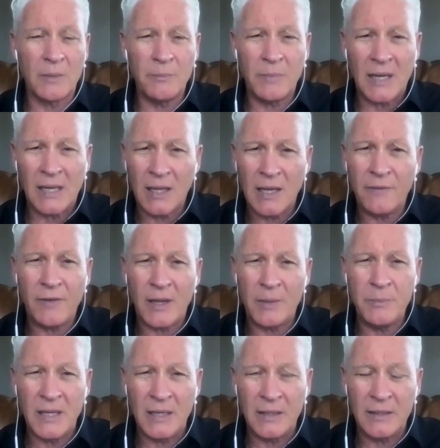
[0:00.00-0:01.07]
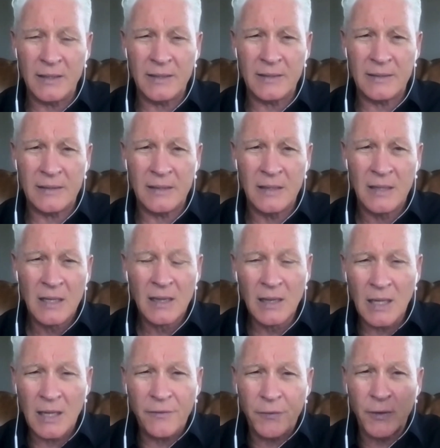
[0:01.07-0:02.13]
And by love, I mean
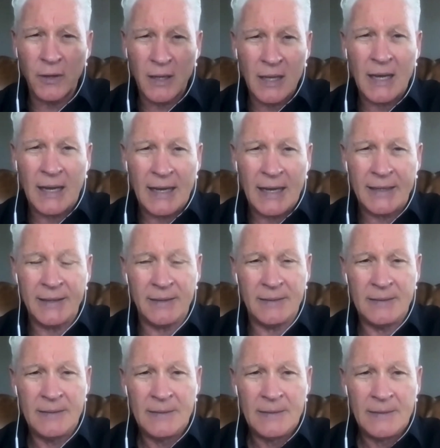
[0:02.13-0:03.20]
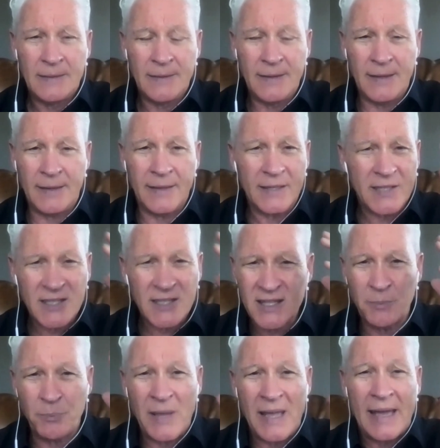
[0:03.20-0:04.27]
love for God, that this is
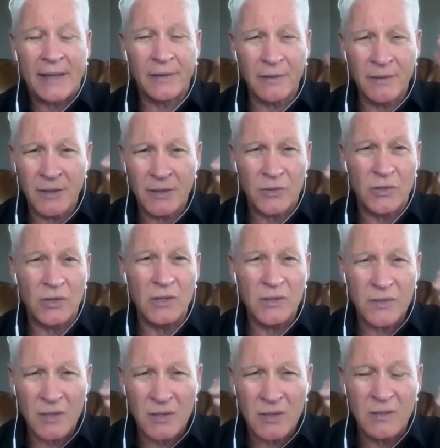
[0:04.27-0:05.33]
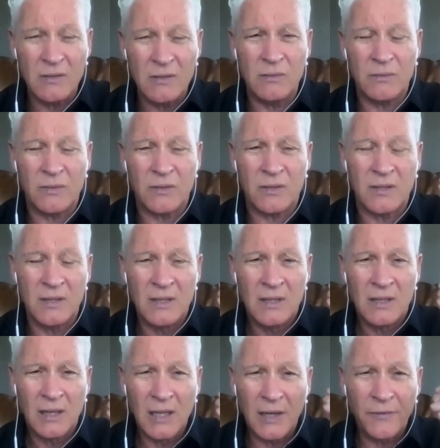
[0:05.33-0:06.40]
the pattern that Jesus used.
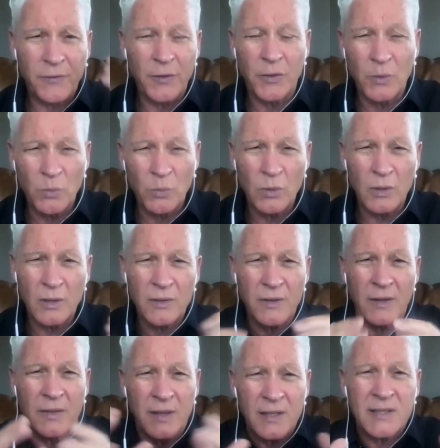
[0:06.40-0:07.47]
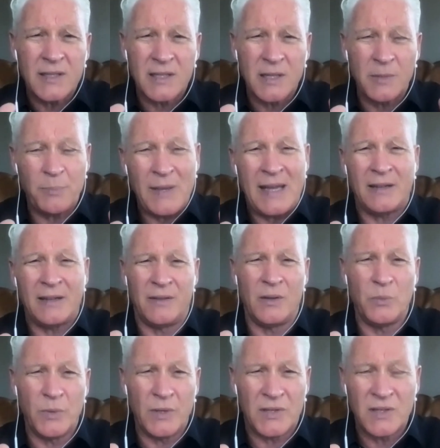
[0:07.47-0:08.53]
Love for the word, that this is the pattern
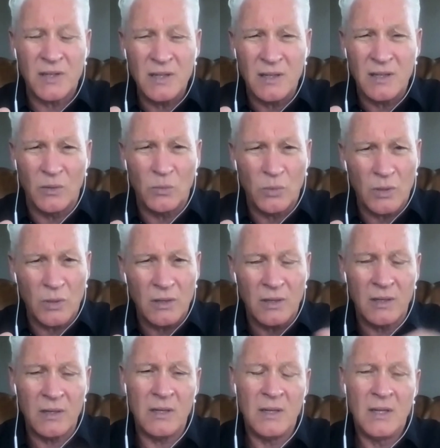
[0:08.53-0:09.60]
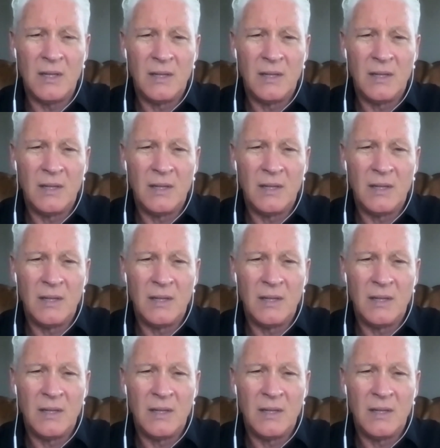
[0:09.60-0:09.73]
that we see in the word.